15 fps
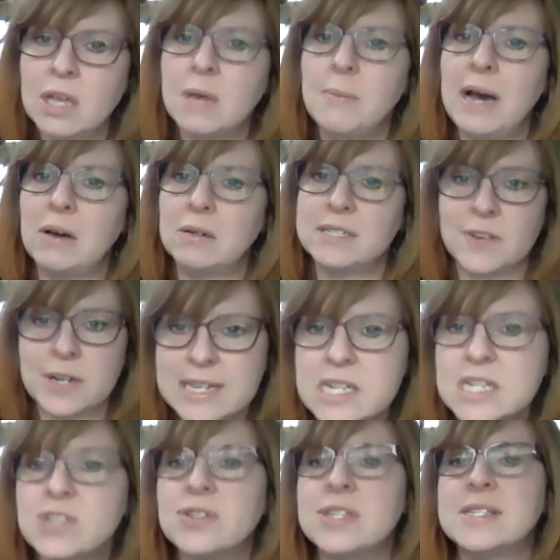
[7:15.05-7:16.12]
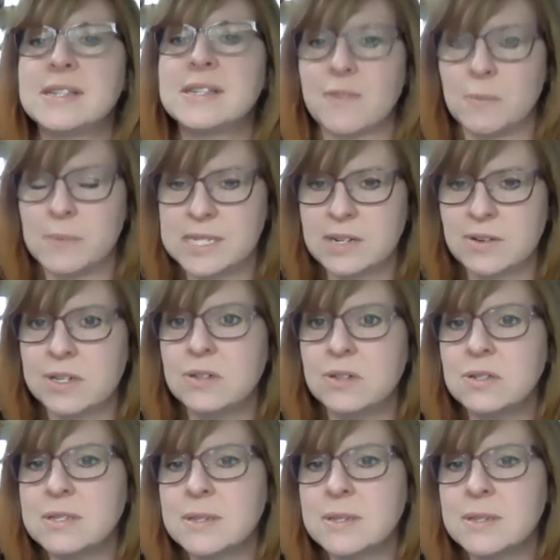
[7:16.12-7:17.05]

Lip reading: industries, different materials.